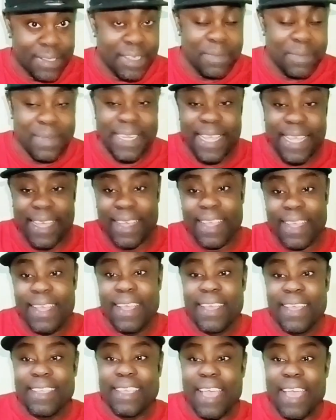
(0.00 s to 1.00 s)
see, me there.
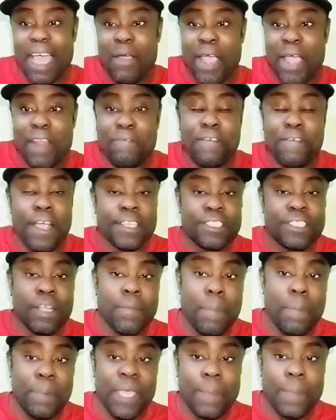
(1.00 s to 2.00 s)
Yeah, all right. First
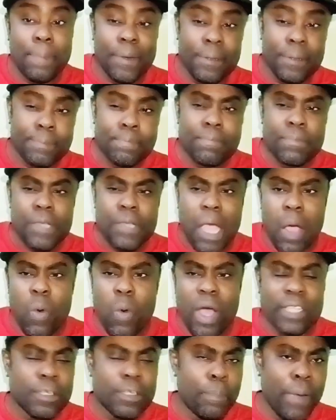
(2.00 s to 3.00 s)
up, my people, I
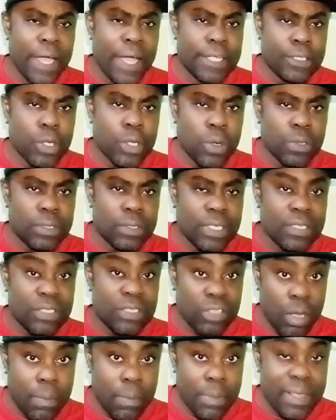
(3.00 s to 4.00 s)
want to point out
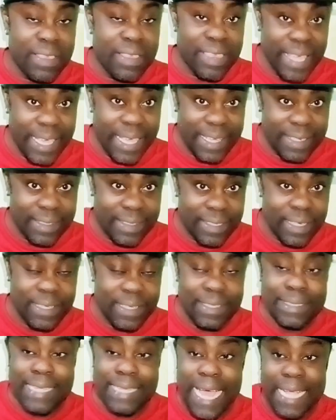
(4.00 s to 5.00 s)
some things
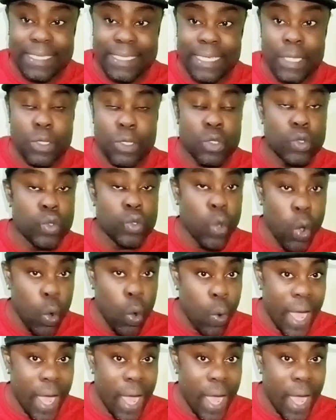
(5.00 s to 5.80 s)
that no